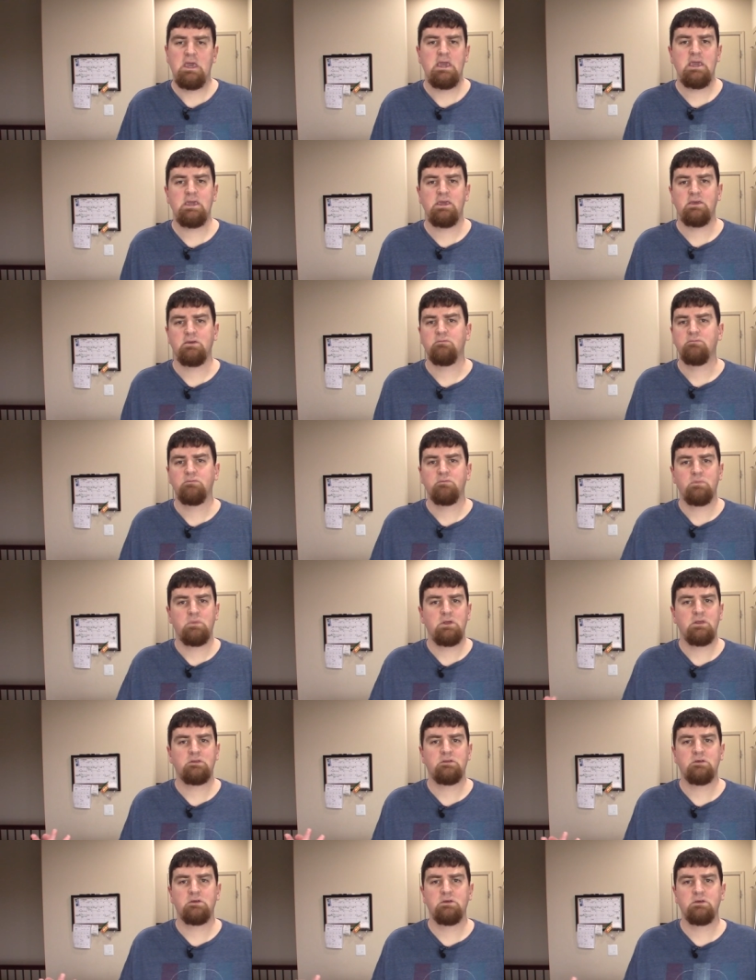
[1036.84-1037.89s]
hey,
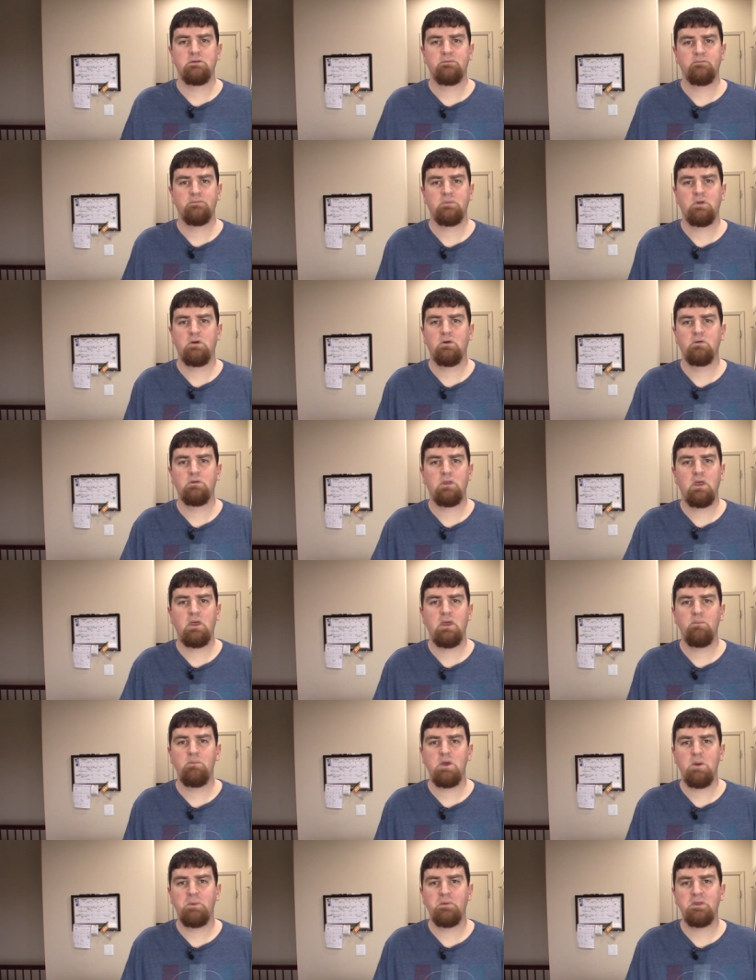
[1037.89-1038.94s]
hit the, you know,
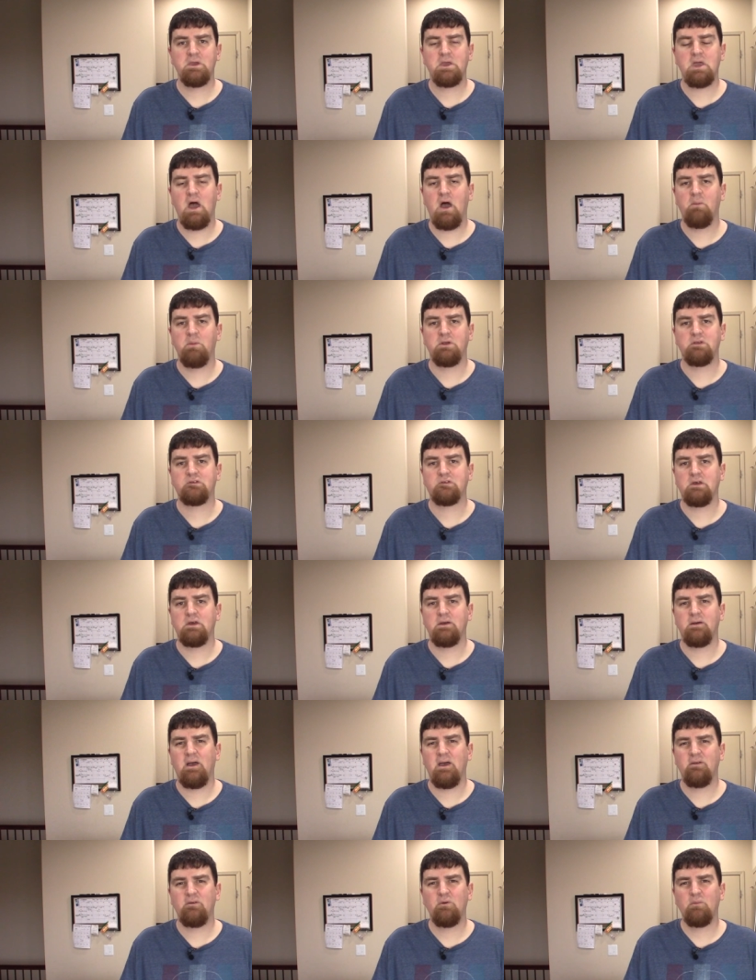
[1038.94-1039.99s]
hit me up in the comments. Uh,
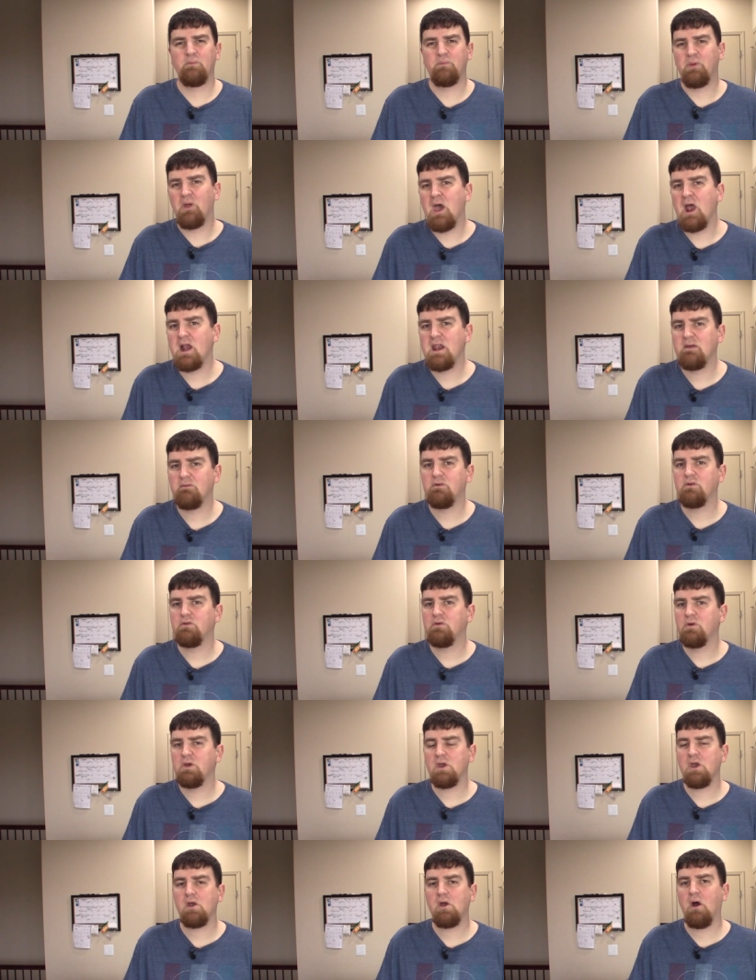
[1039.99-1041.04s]
I don't plan on ever
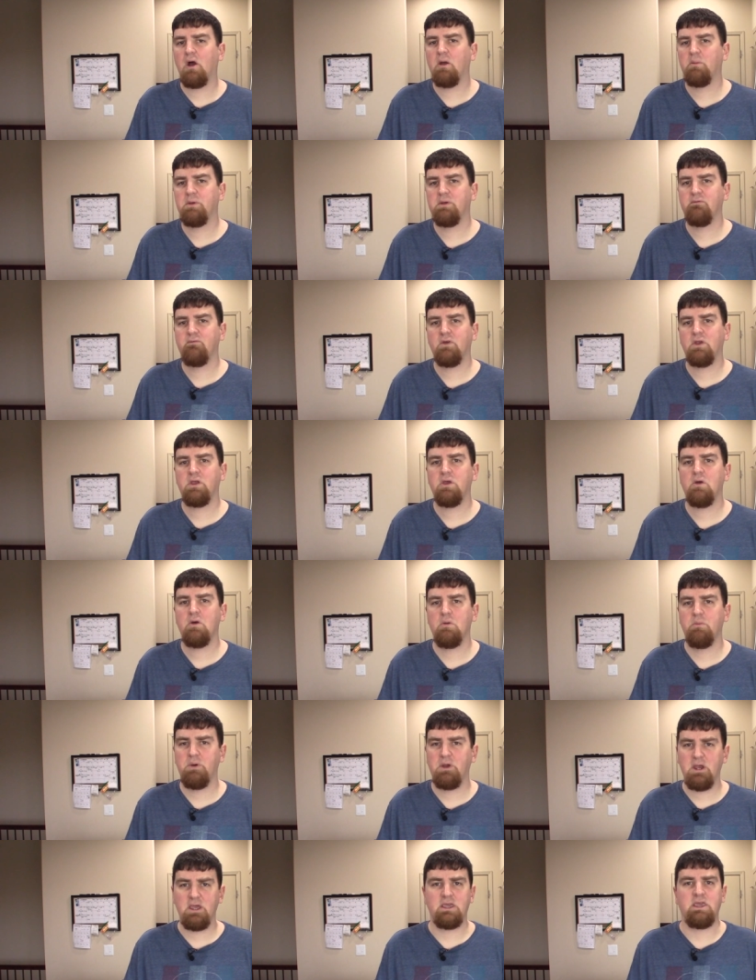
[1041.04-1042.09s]
doing a carbing
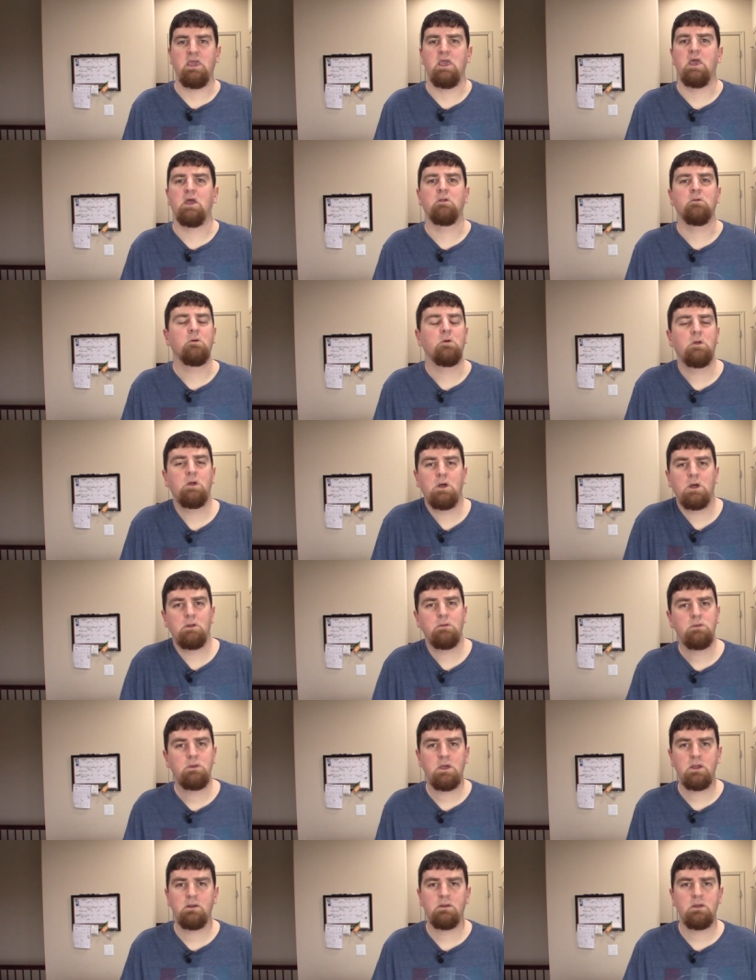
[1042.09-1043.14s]
video, but I can.
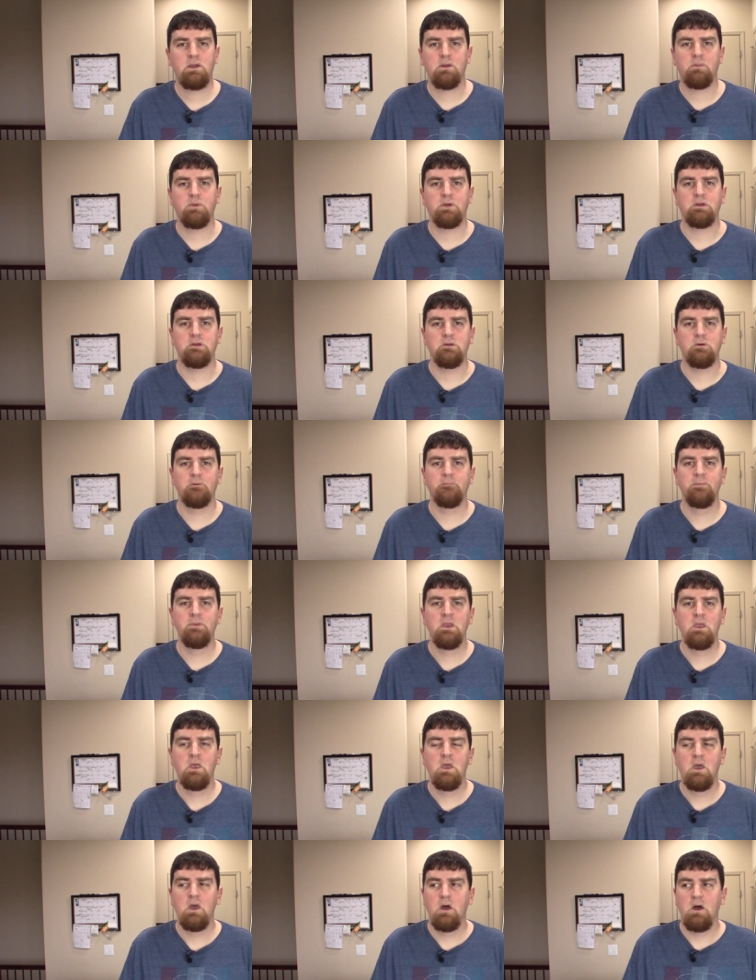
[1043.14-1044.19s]
Uh, not, not a big deal.
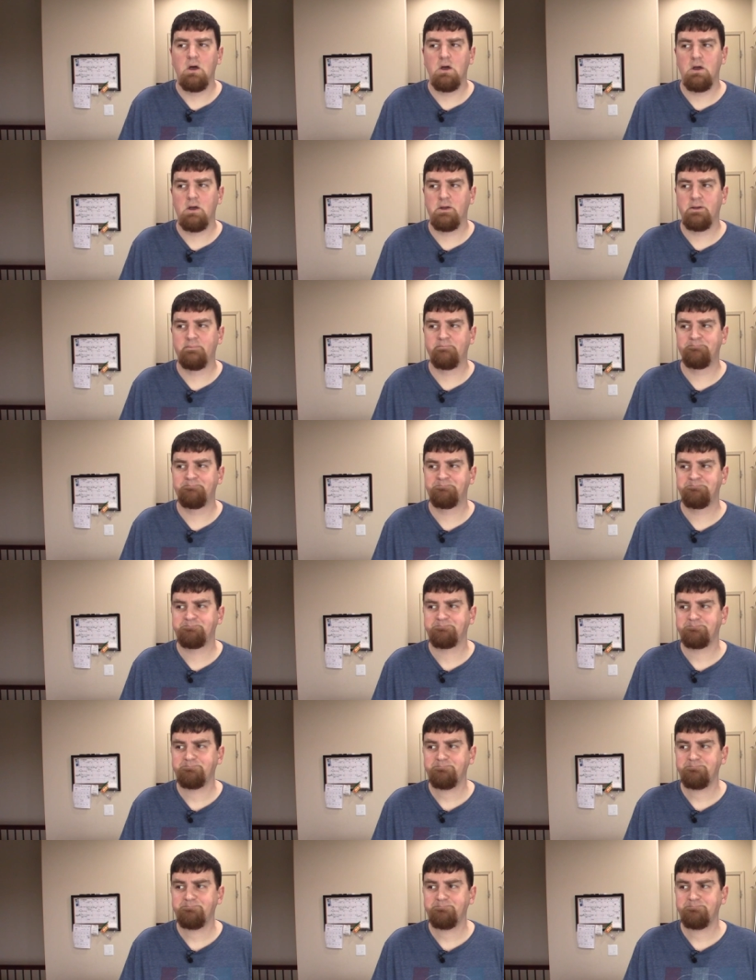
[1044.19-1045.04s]
Um,